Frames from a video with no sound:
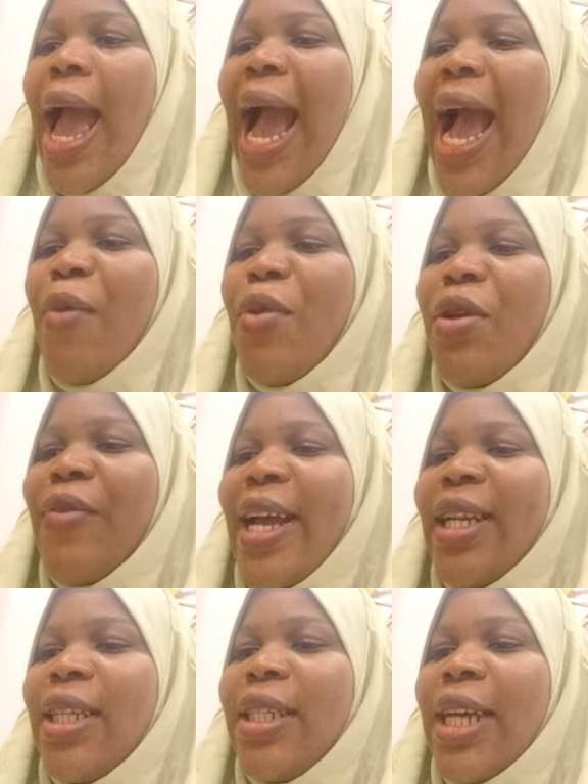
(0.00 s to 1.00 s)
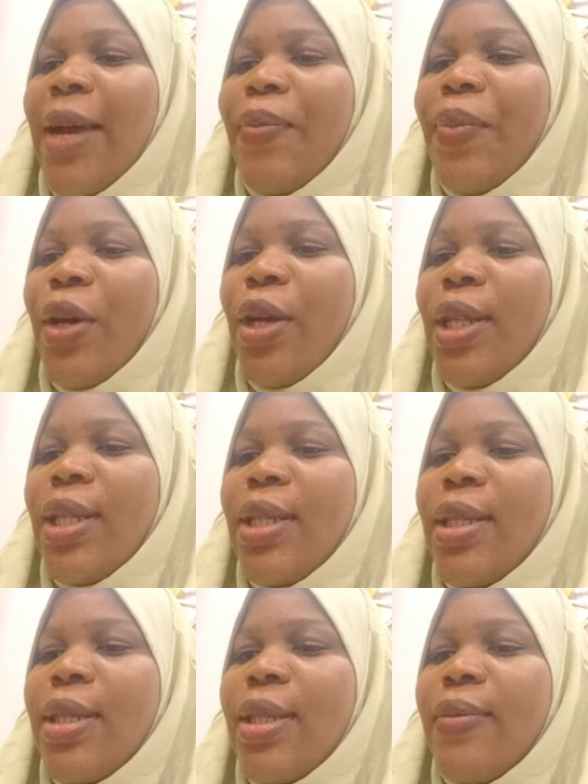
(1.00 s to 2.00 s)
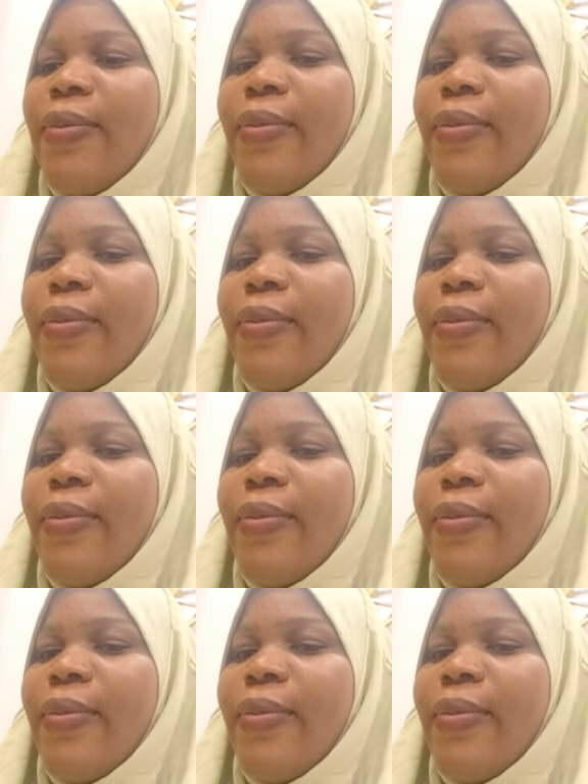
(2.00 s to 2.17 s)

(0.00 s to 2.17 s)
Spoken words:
Are we ready, champions?